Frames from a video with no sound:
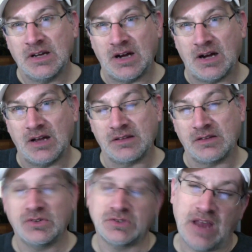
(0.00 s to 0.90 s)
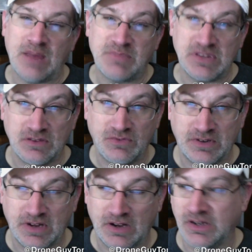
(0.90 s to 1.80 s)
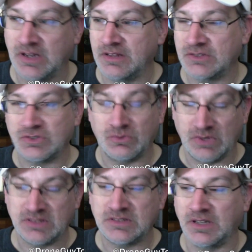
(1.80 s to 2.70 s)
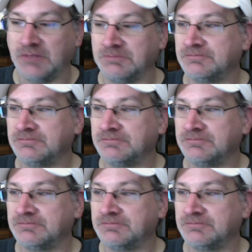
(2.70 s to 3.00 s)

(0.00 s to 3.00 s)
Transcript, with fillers: that also happened in the Philly area that you'll want to see.